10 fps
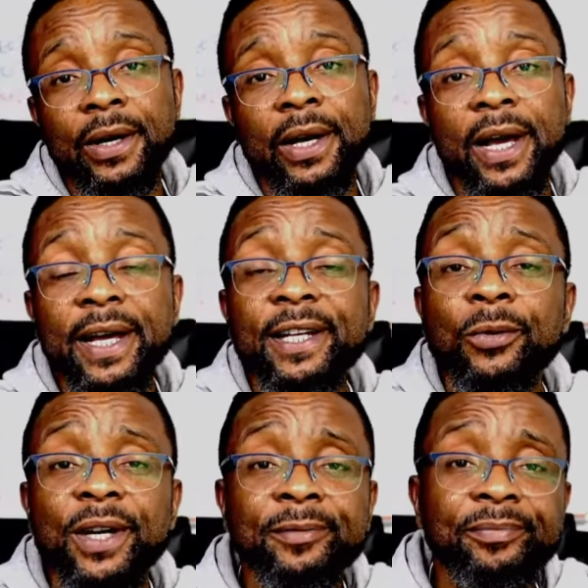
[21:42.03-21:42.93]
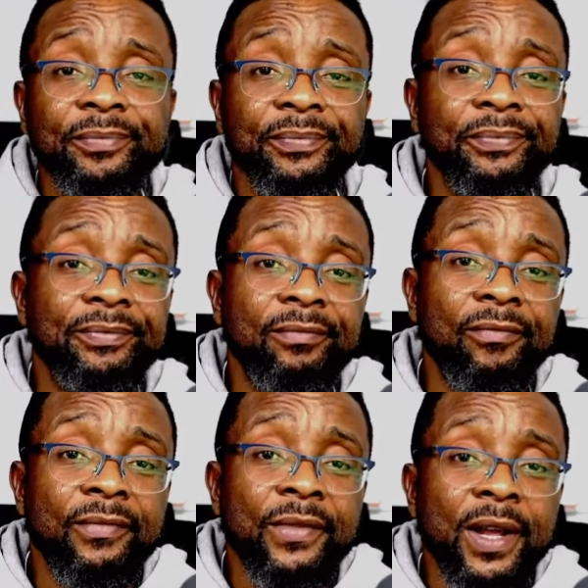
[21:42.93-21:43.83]
Anyway,
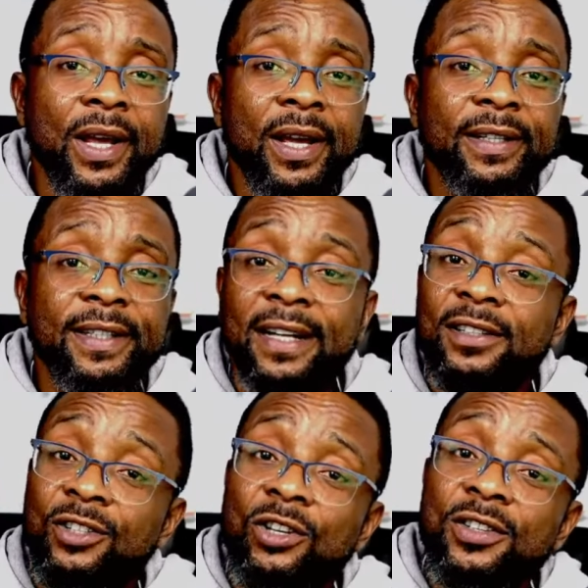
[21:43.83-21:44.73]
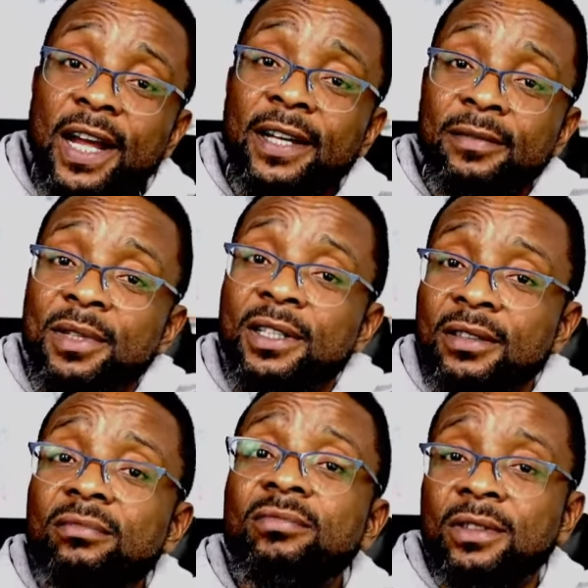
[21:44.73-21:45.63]
that's just like
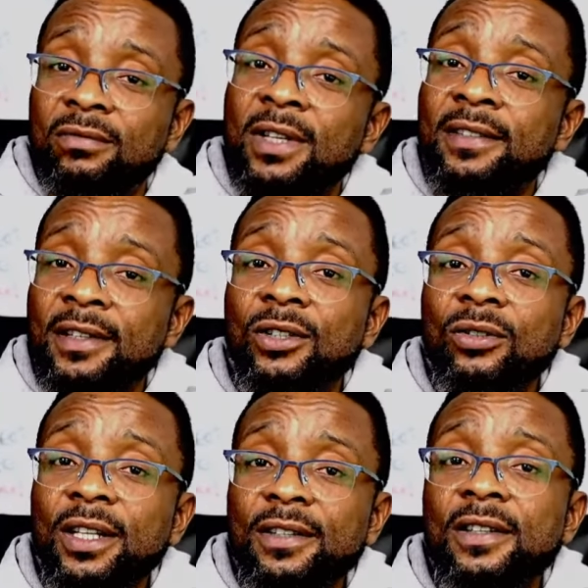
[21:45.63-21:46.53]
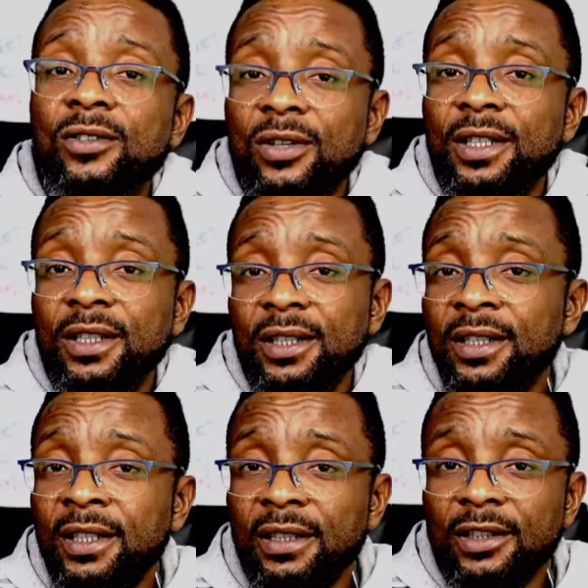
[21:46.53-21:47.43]
me letting you listen to the
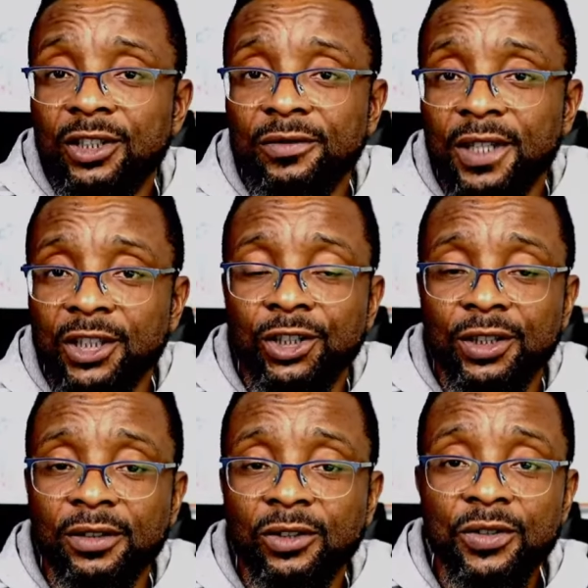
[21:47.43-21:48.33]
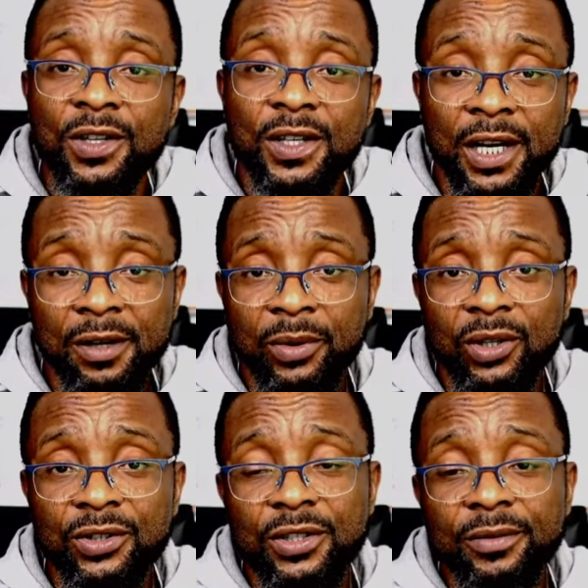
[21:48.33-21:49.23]
English version using that
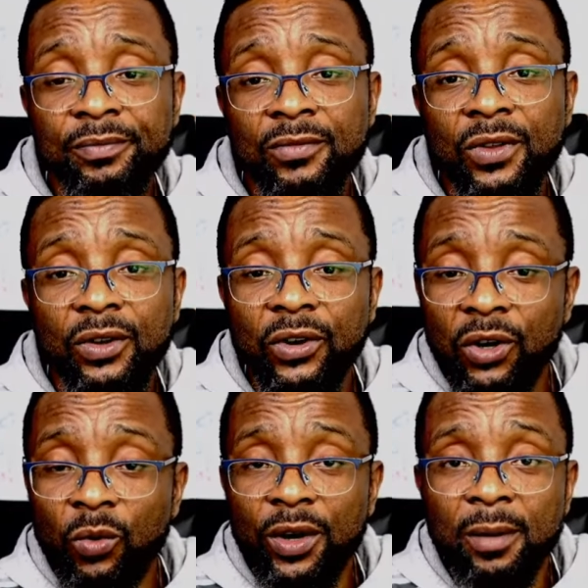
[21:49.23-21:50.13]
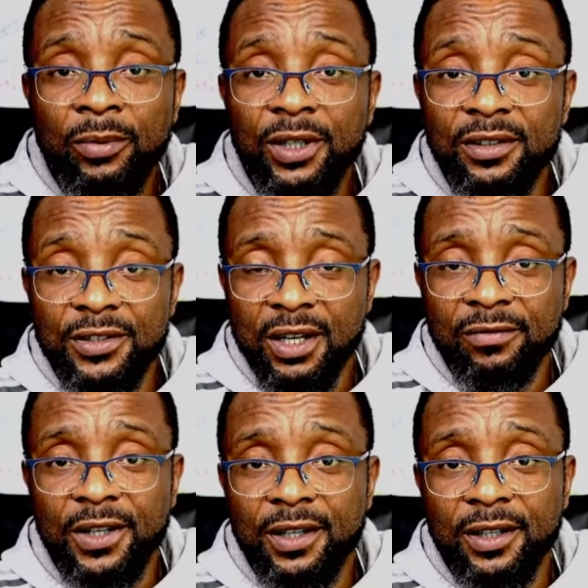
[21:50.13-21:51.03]
report on what happened in
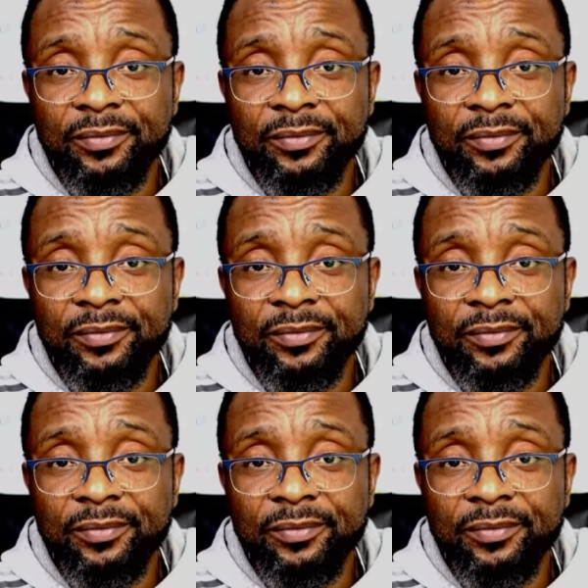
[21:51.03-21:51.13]
Zamfara.